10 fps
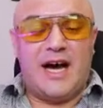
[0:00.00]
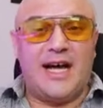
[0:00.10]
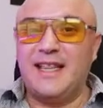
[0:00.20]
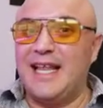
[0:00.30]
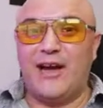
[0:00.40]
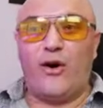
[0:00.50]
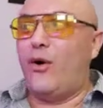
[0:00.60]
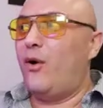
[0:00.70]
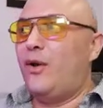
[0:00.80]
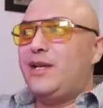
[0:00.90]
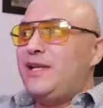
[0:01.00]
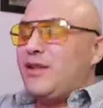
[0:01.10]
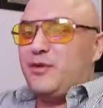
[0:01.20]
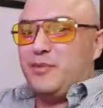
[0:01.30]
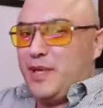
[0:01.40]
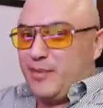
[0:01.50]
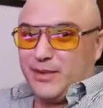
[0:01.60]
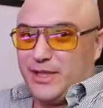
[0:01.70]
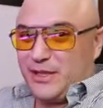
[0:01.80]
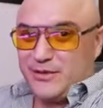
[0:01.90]
unlike all the other
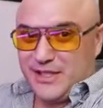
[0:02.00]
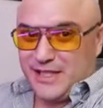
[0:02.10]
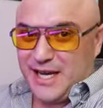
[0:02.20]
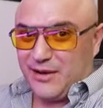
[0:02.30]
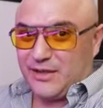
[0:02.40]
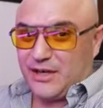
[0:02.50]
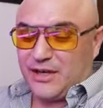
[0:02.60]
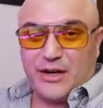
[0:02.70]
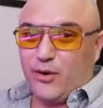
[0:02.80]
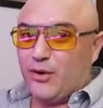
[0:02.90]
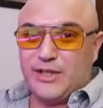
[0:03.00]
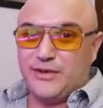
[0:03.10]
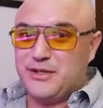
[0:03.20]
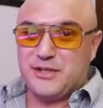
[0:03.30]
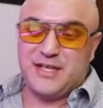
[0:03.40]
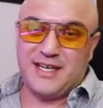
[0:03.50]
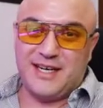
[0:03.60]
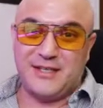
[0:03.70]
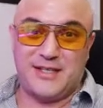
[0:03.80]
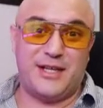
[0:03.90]
people that you see out there, that all they're interested
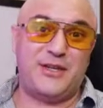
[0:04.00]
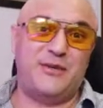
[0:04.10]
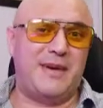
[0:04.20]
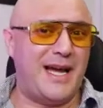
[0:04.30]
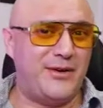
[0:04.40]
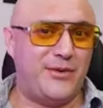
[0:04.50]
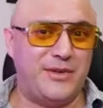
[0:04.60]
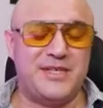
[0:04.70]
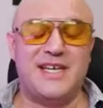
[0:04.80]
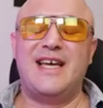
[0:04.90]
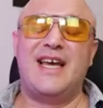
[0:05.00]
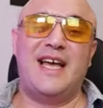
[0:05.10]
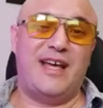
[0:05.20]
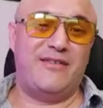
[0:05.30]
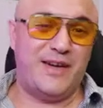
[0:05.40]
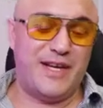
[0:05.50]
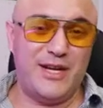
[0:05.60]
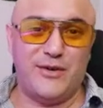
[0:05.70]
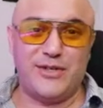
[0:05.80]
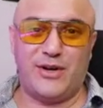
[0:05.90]
in is selling you manuals and
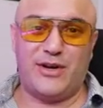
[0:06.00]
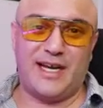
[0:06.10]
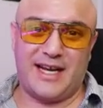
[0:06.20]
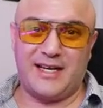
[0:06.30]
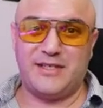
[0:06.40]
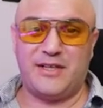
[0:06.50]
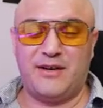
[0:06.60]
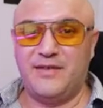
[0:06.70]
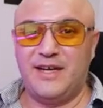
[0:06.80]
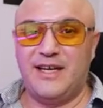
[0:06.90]
videos and all that kind of stuff?